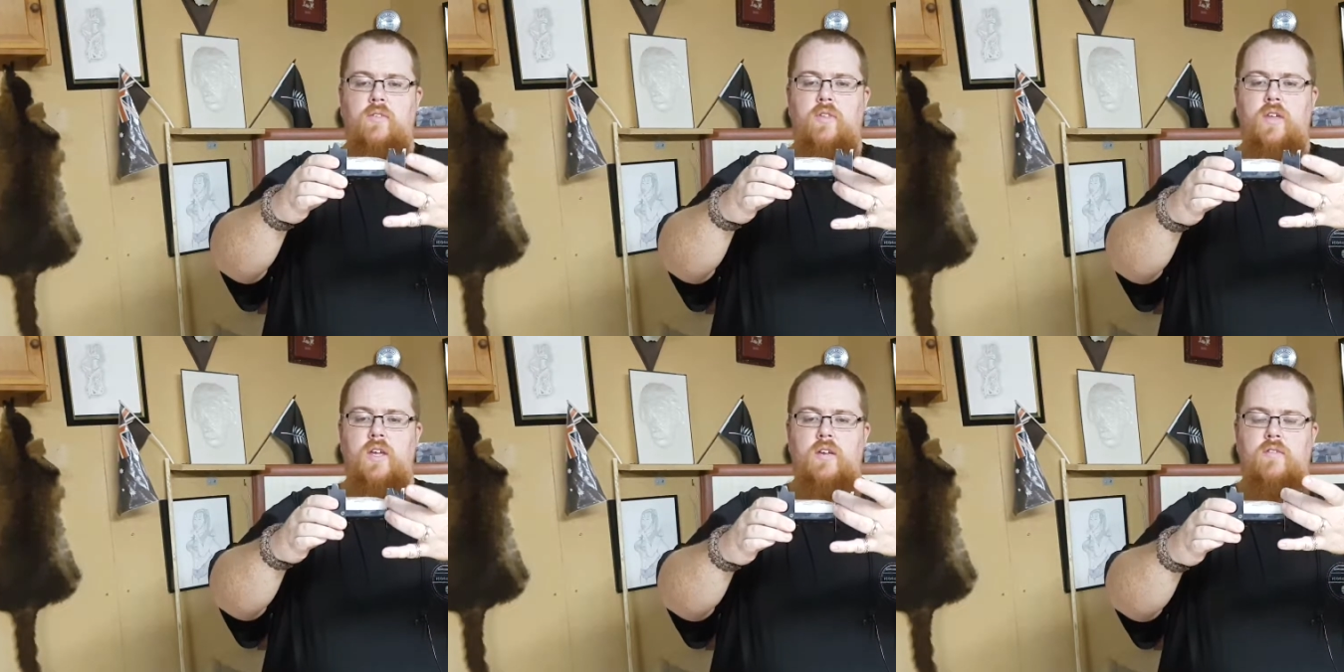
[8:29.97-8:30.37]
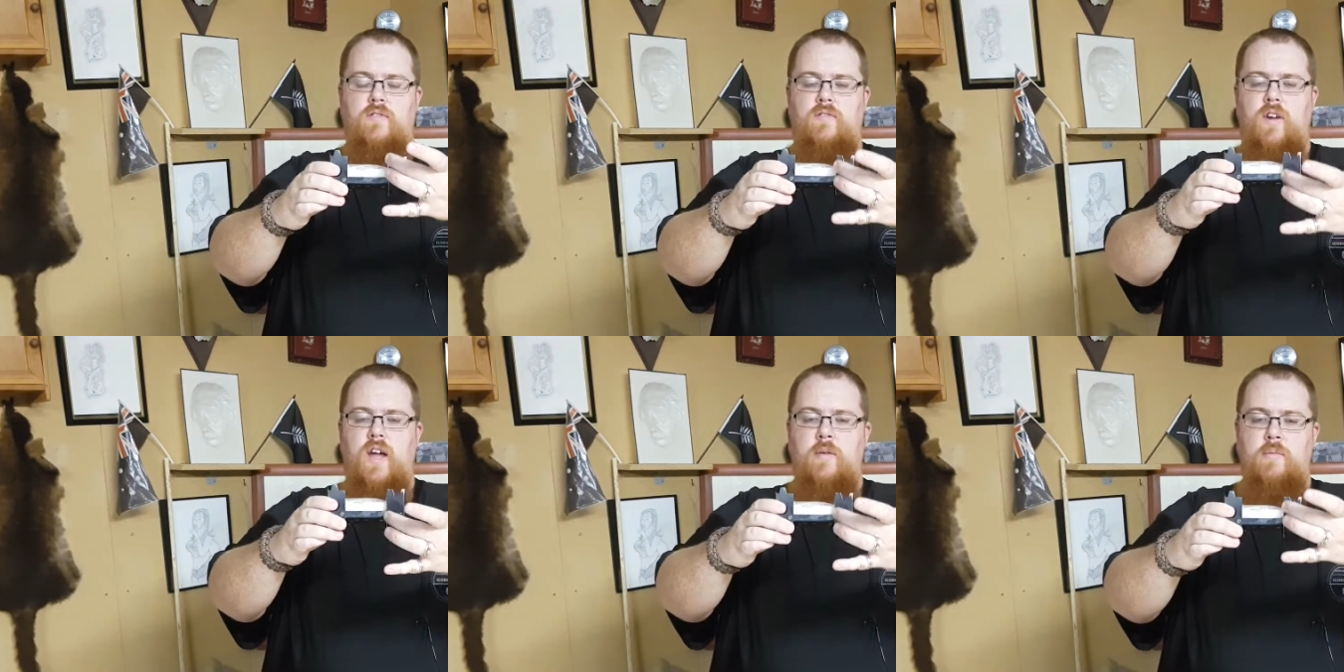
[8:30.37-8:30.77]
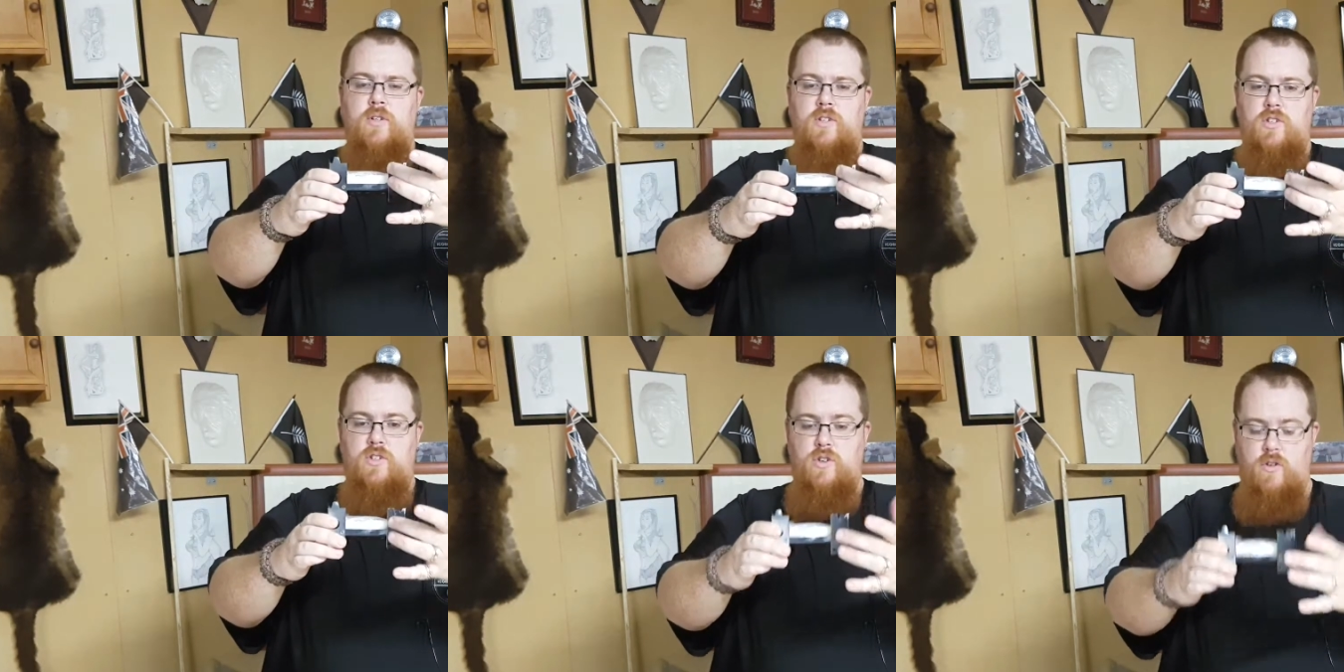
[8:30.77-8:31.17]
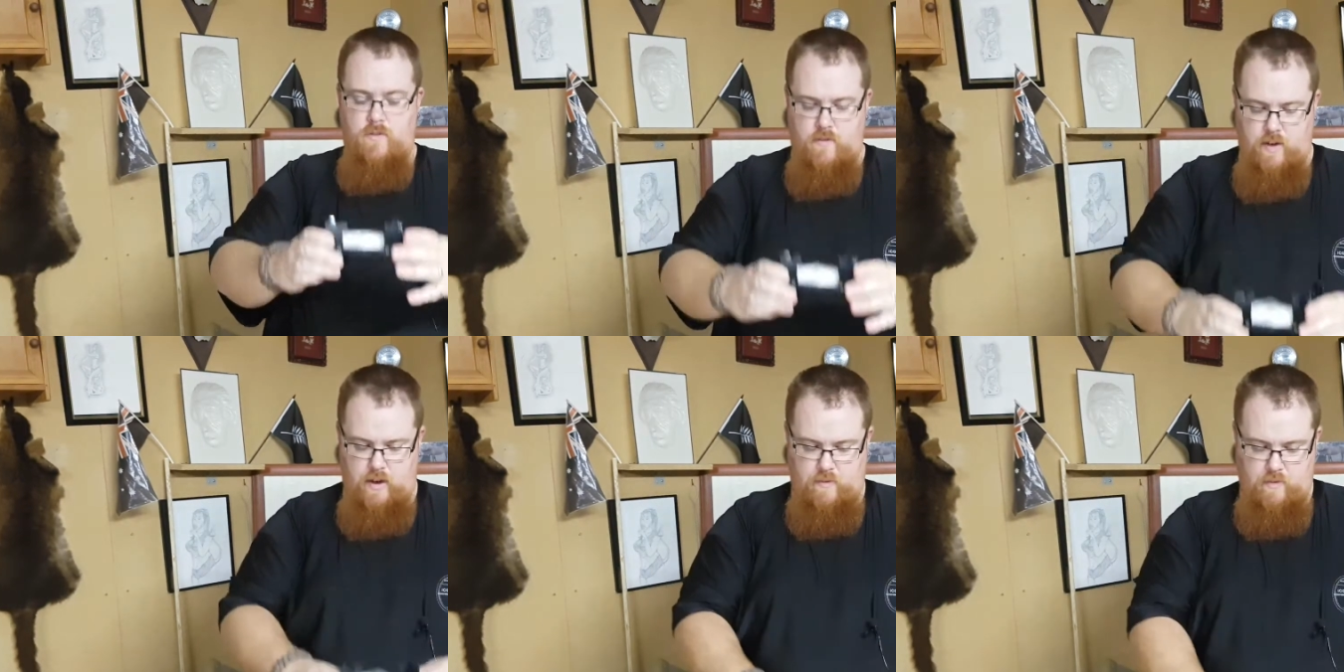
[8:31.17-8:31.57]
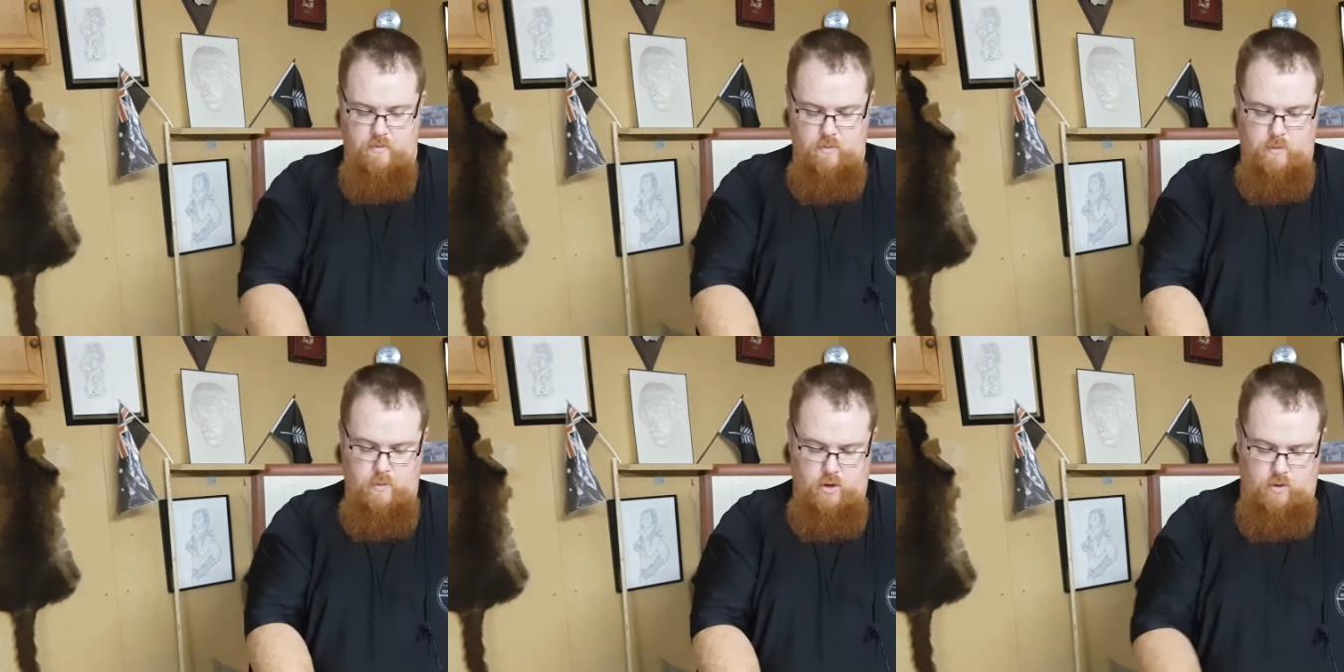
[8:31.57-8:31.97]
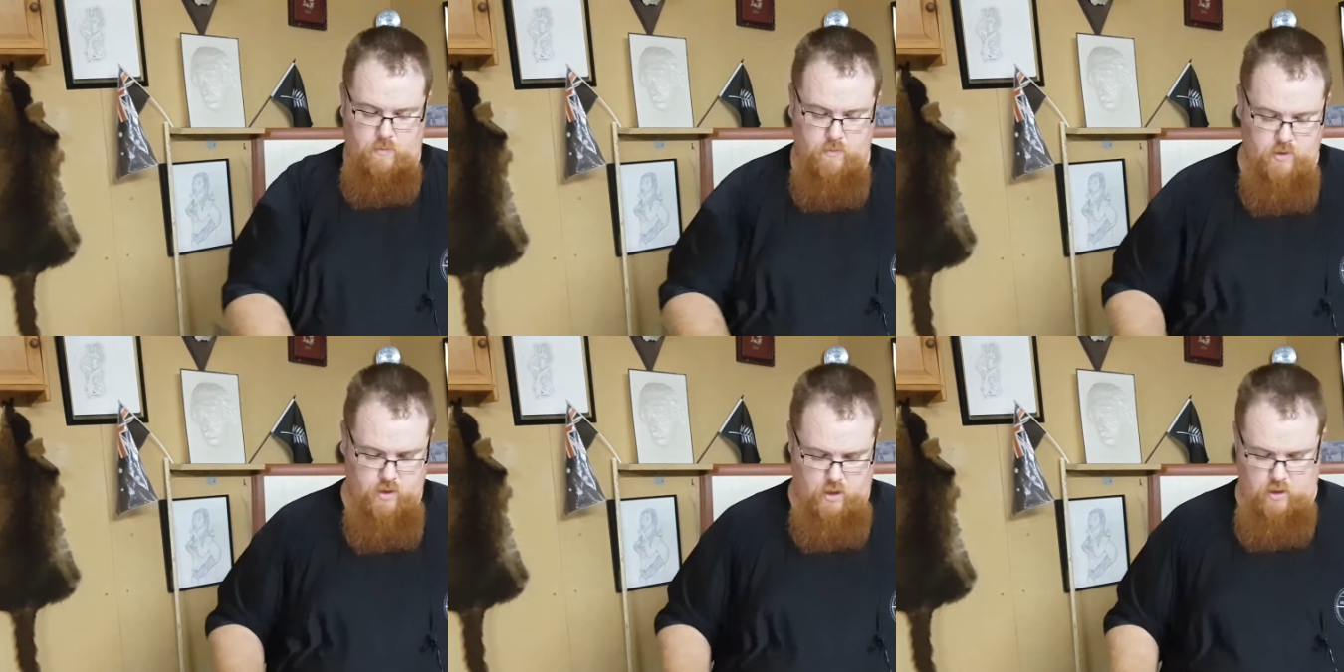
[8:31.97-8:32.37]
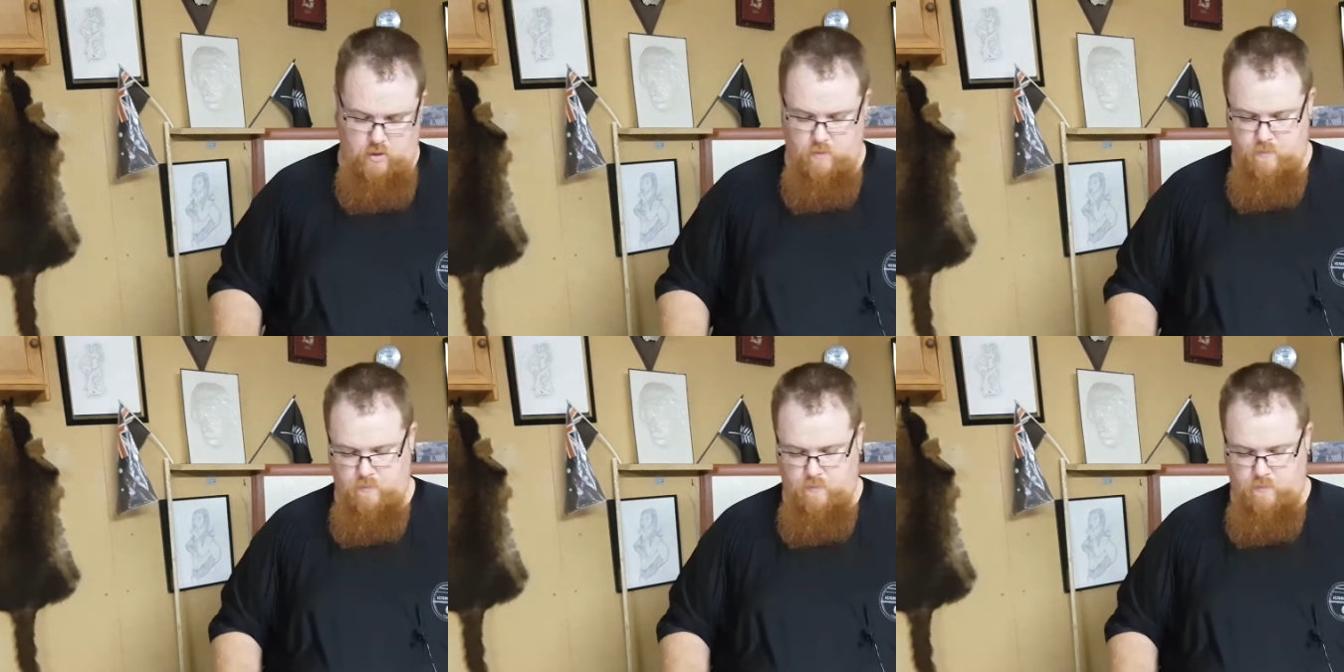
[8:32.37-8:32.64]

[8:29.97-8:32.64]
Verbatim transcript: the flame isn't too far from the bottom so